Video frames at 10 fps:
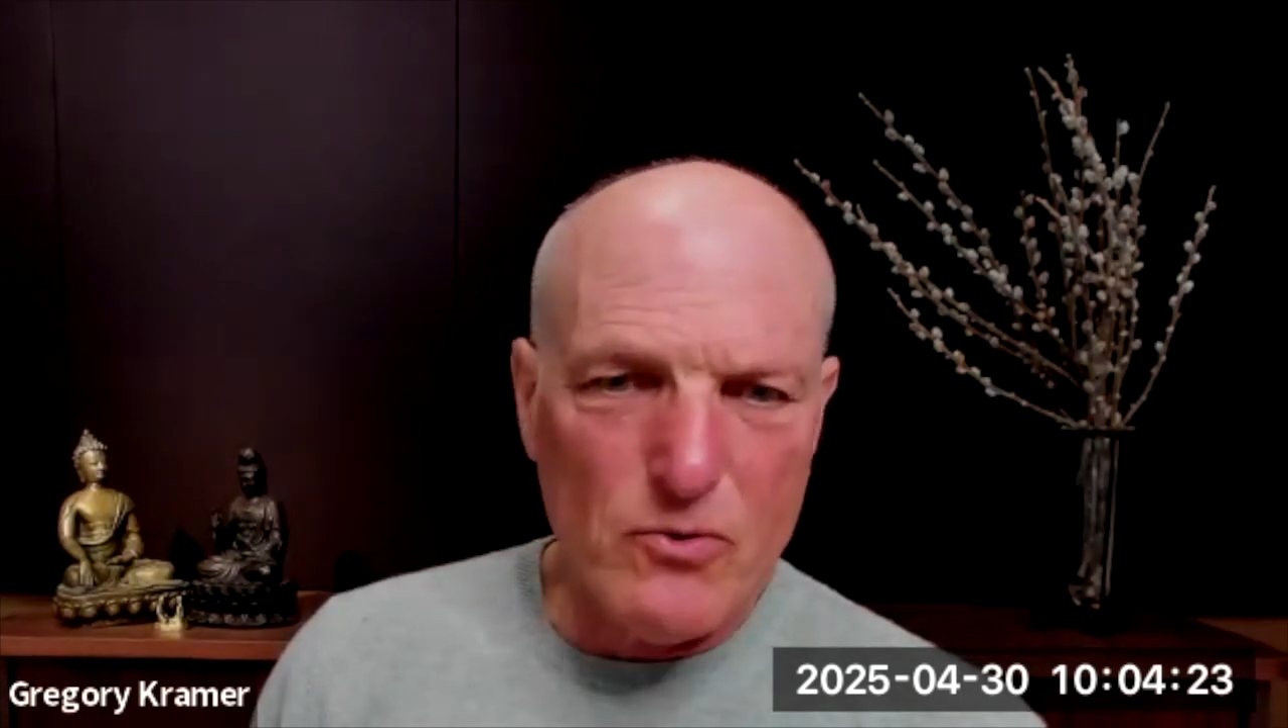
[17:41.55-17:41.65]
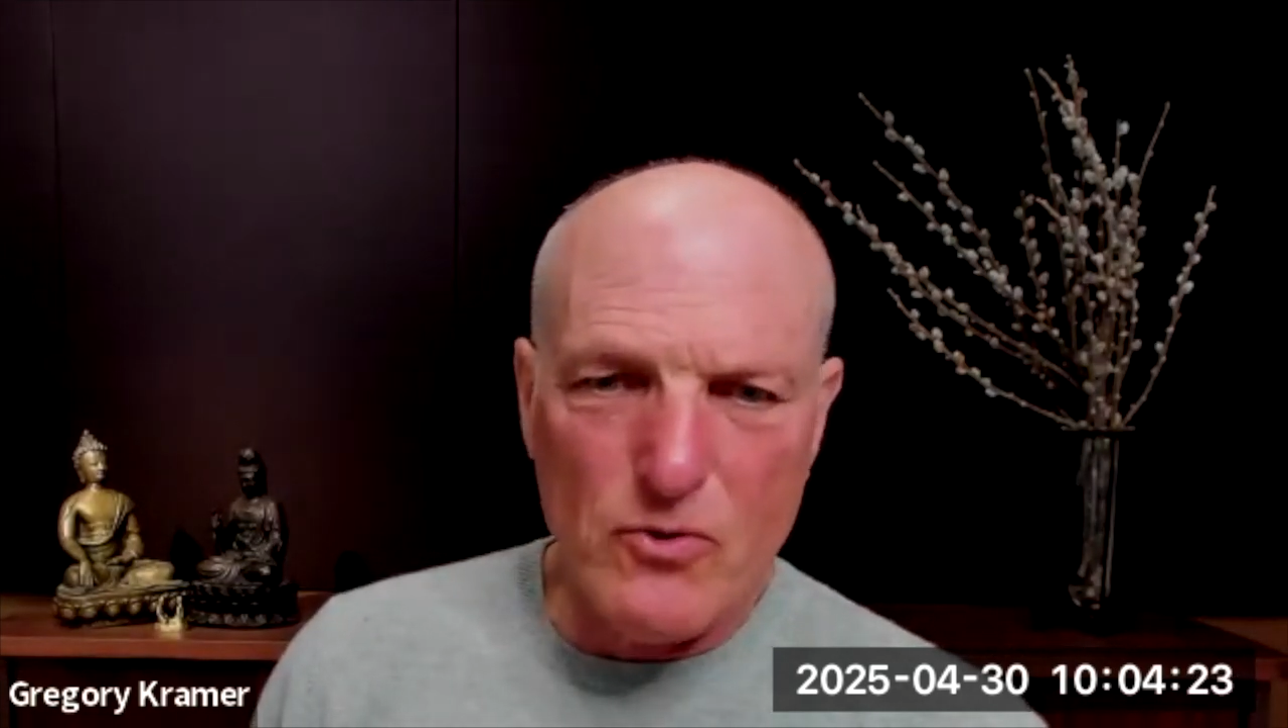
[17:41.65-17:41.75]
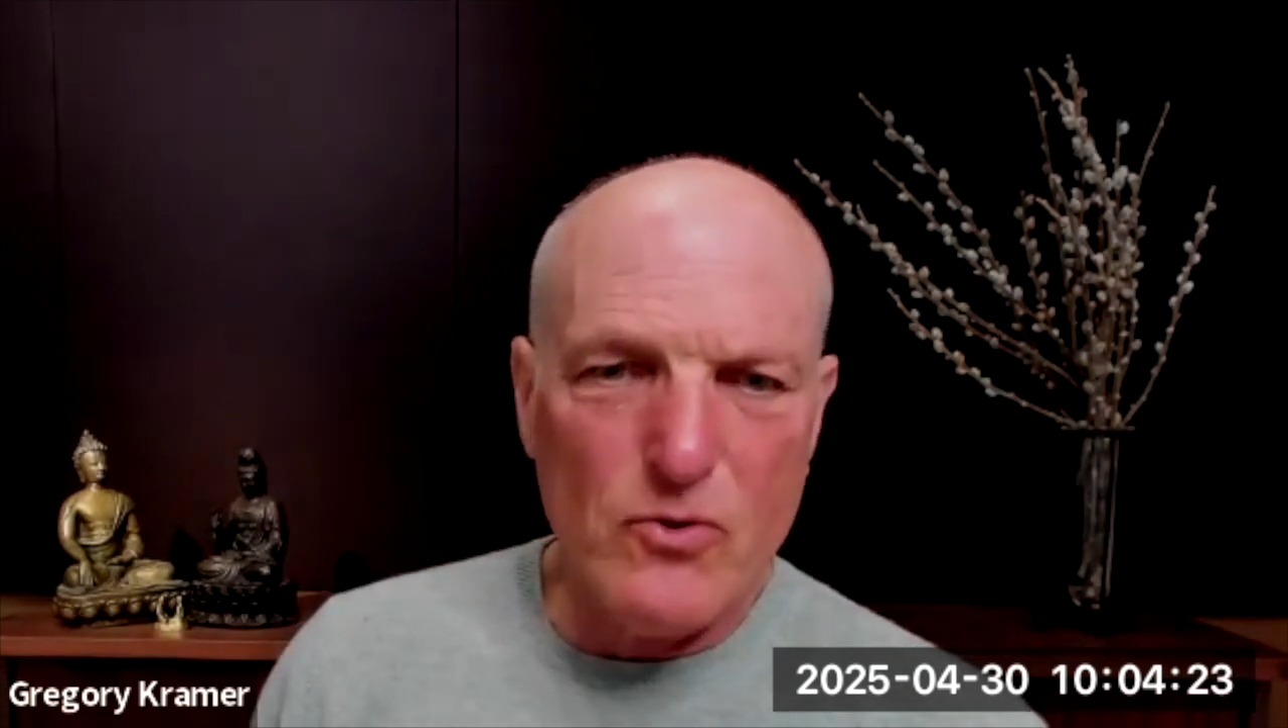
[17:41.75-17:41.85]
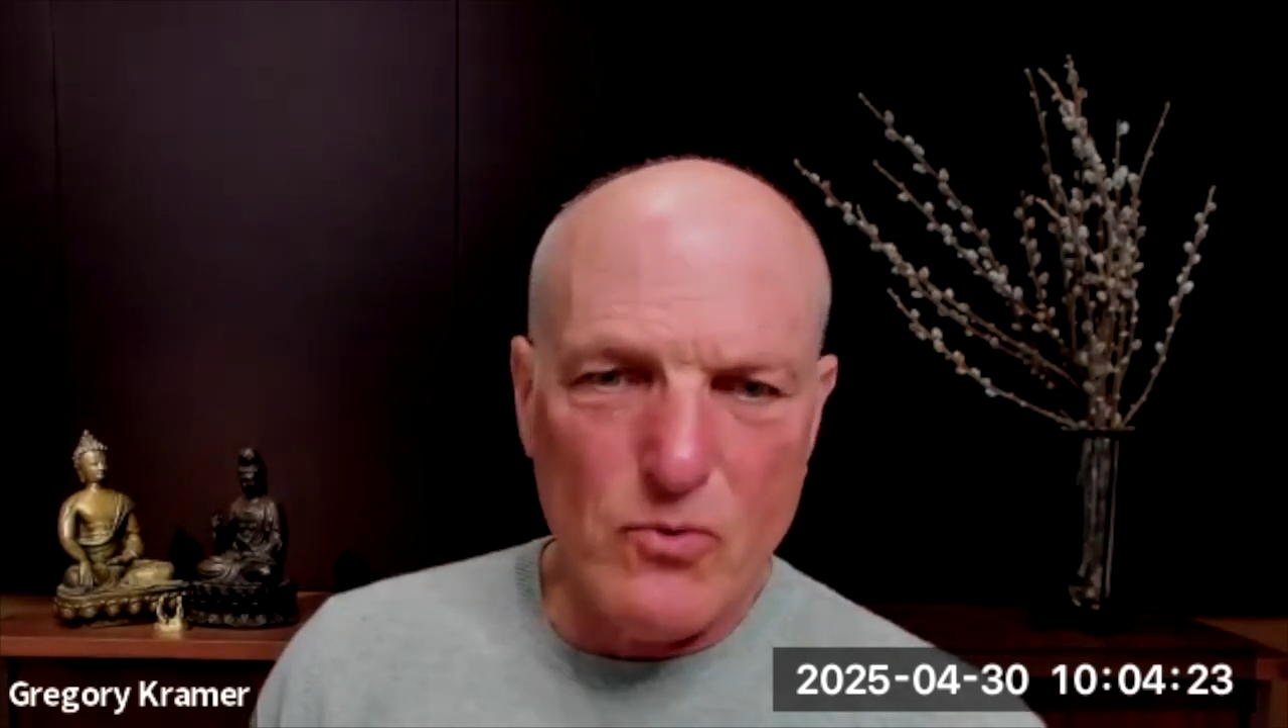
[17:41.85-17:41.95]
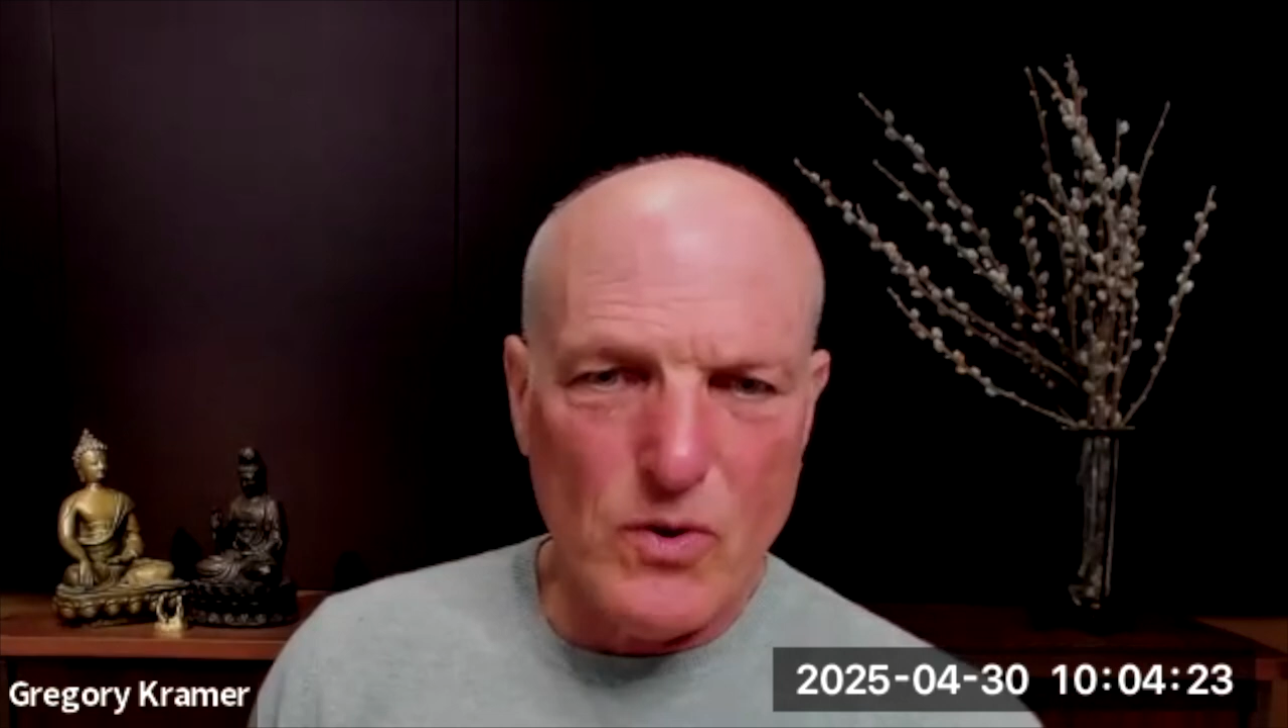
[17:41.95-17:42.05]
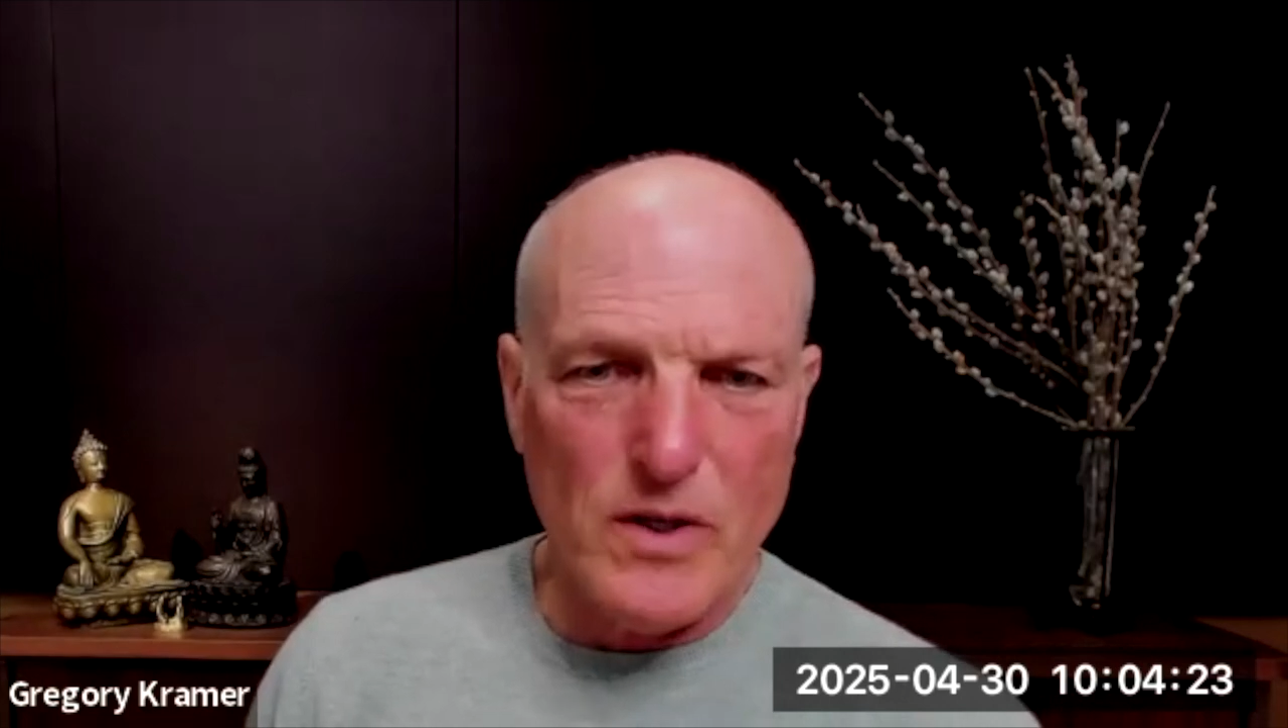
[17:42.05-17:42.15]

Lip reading: you do